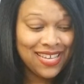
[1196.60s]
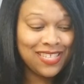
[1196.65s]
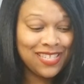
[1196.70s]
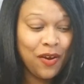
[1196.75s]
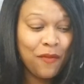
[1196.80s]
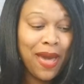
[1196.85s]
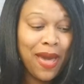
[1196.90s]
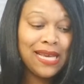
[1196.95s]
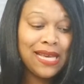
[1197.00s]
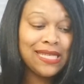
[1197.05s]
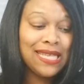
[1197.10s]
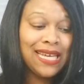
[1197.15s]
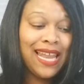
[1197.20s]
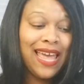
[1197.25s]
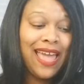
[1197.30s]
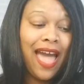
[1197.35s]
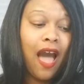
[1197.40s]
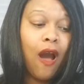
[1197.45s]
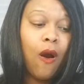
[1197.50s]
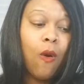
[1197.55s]
So
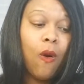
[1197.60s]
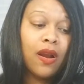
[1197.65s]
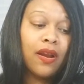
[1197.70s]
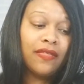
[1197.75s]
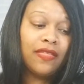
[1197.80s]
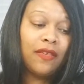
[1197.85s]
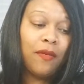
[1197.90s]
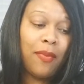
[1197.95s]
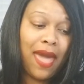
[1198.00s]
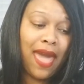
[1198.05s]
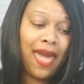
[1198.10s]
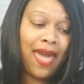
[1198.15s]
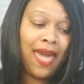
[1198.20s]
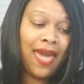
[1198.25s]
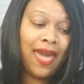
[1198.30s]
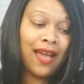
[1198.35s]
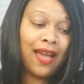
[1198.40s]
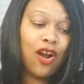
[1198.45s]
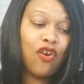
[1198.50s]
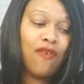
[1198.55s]
basically, I ordered the
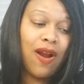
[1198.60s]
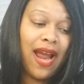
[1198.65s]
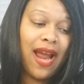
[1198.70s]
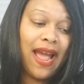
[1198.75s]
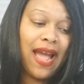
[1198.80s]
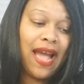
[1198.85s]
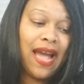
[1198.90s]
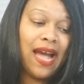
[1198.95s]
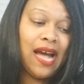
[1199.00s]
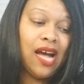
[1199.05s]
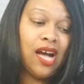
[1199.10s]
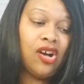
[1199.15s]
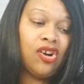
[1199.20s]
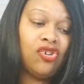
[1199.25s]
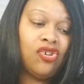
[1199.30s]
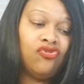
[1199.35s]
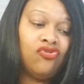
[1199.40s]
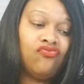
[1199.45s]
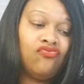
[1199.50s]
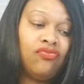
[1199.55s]
bag
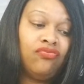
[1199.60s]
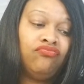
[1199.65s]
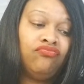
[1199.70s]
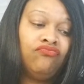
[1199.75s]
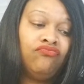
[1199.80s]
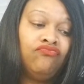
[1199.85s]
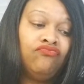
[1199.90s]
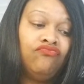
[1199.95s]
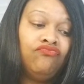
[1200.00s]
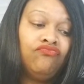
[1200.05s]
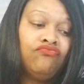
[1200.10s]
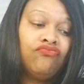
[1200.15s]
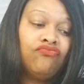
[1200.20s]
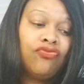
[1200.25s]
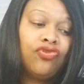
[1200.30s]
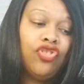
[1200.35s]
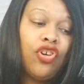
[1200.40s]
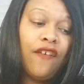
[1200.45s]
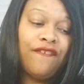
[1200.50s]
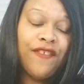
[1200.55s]
around the